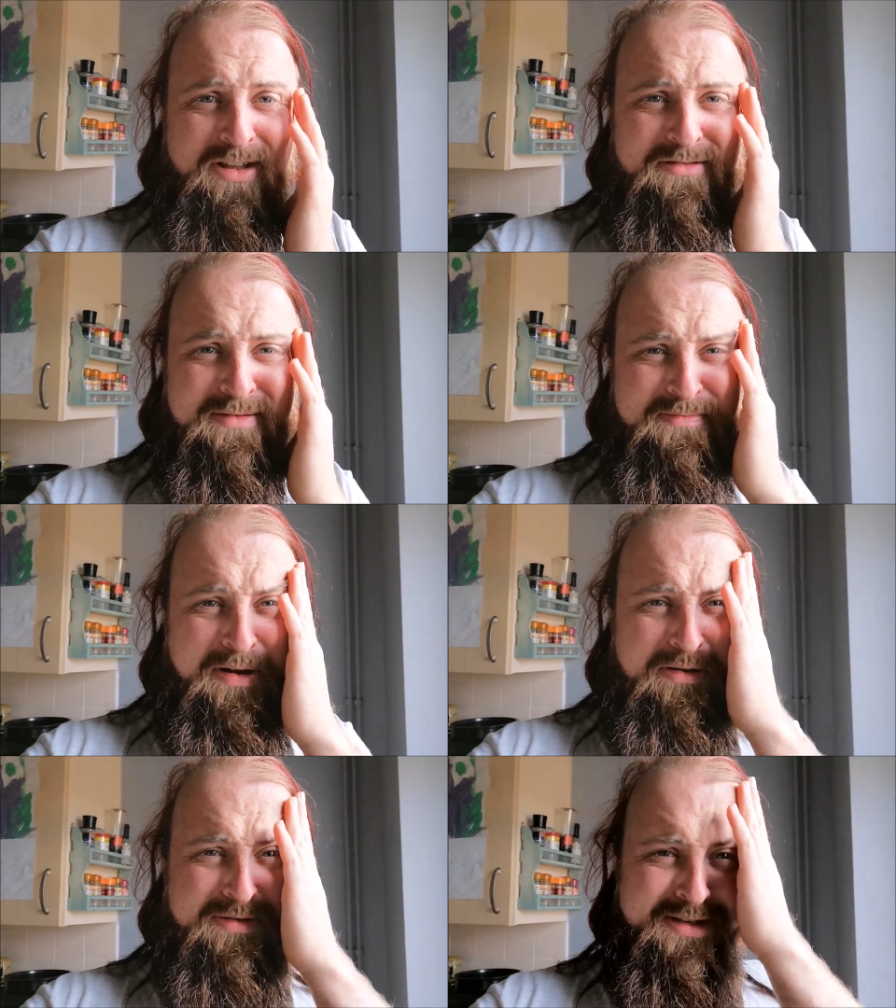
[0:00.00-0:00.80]
rather
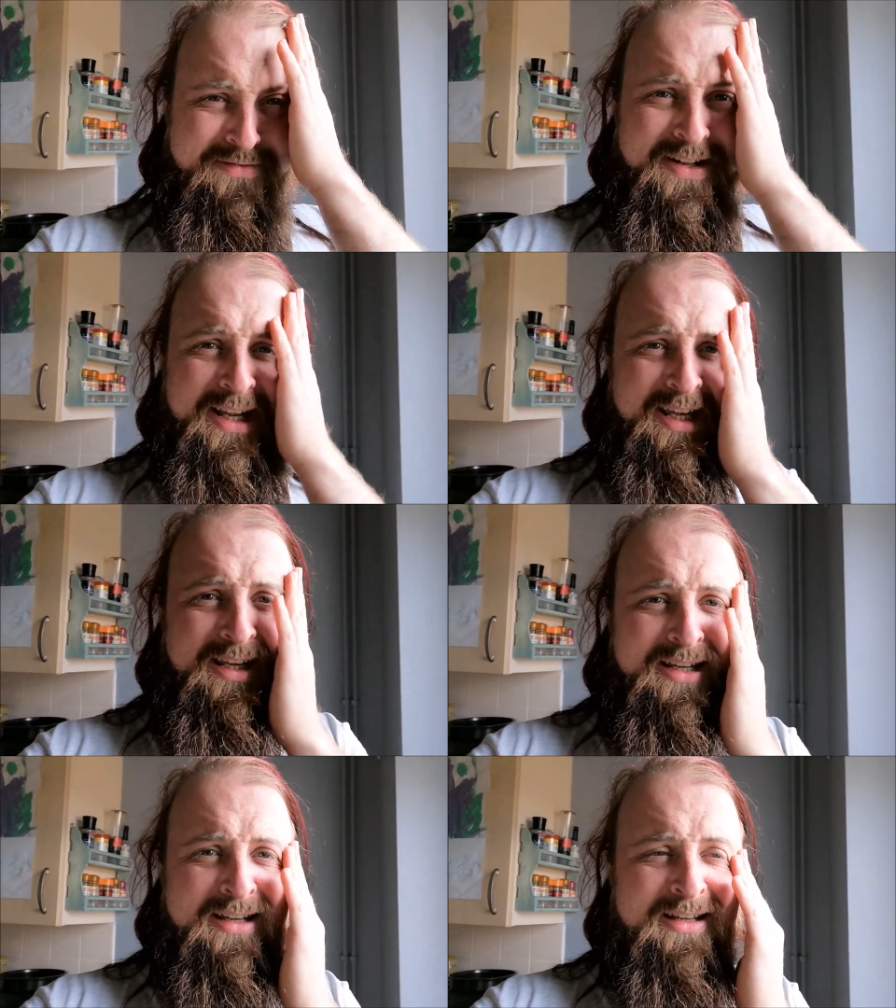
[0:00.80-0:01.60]

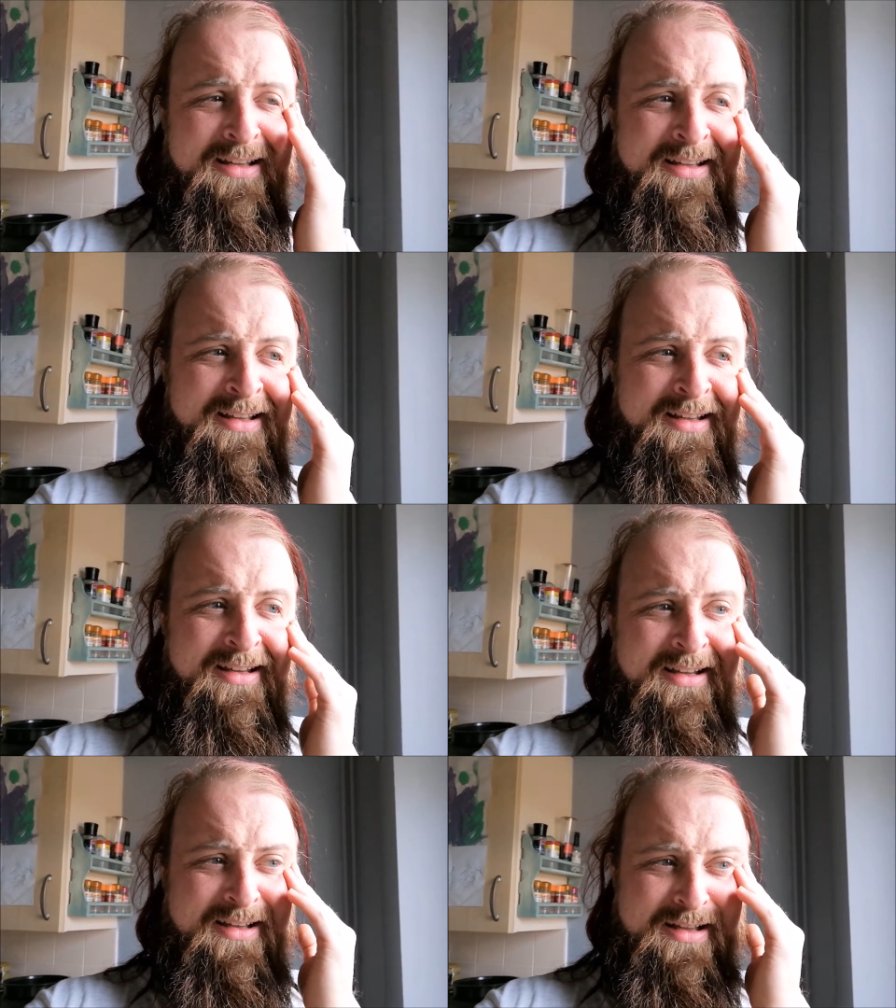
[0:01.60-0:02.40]
impulsively,
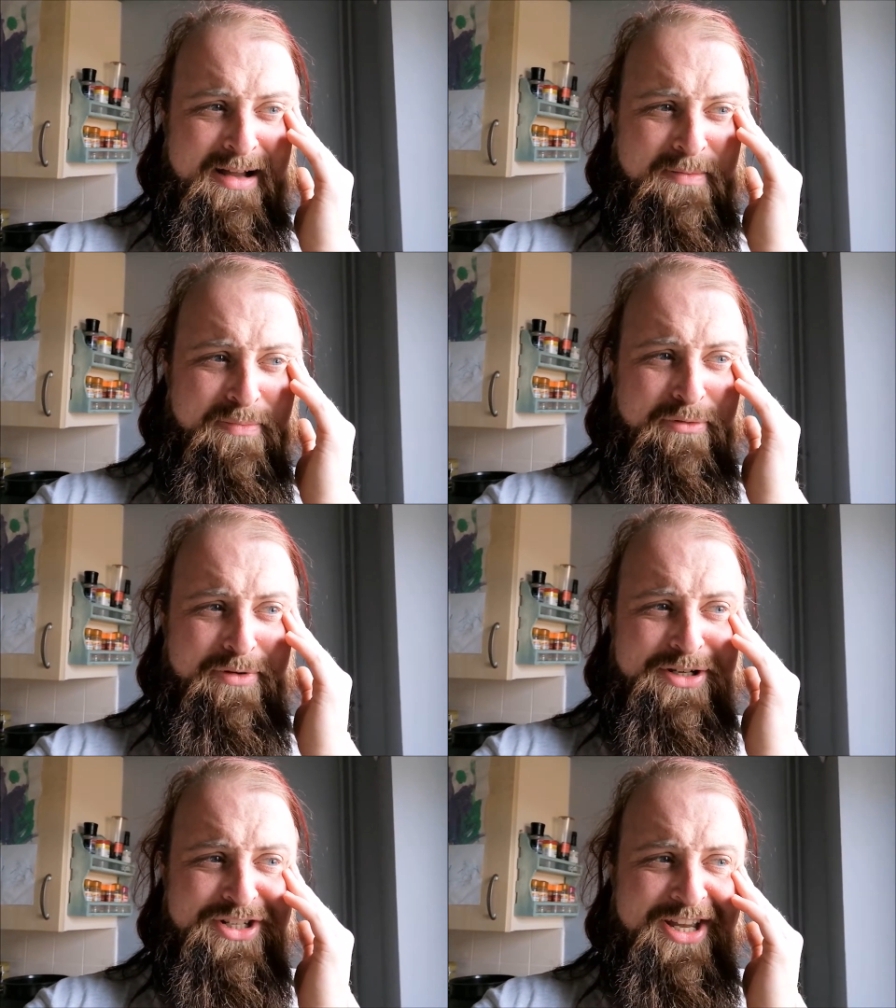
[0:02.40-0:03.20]
I
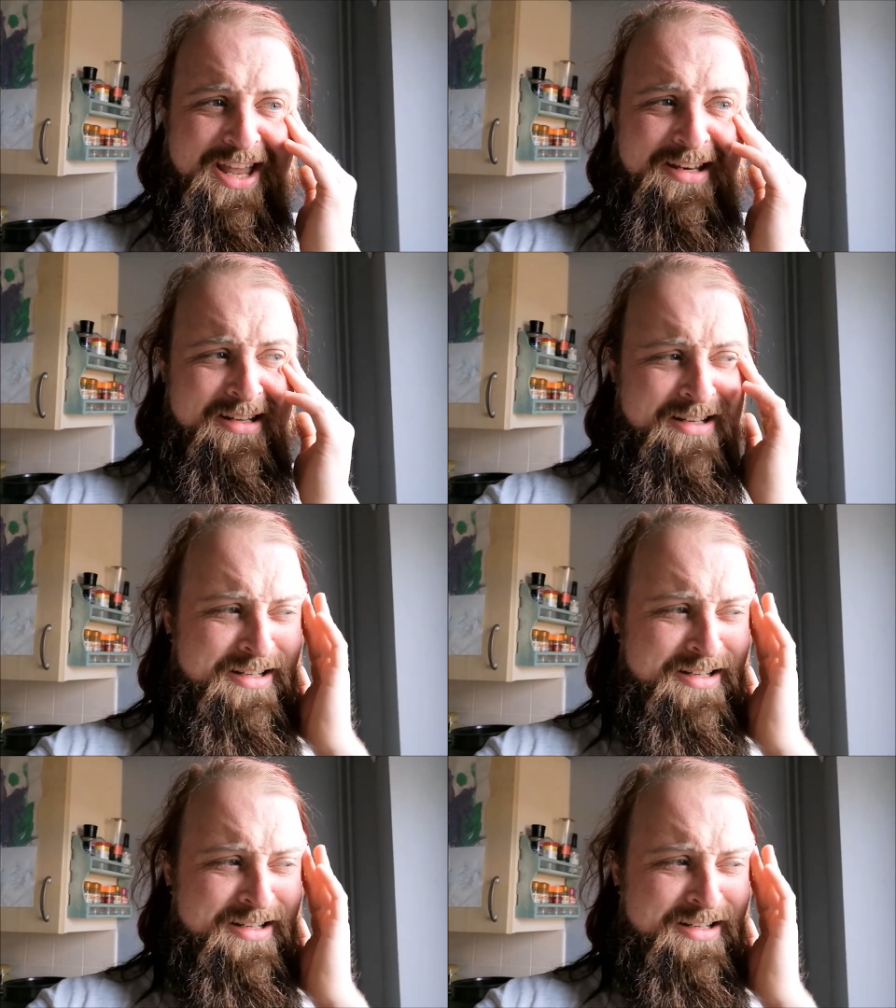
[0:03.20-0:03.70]
bought a shed.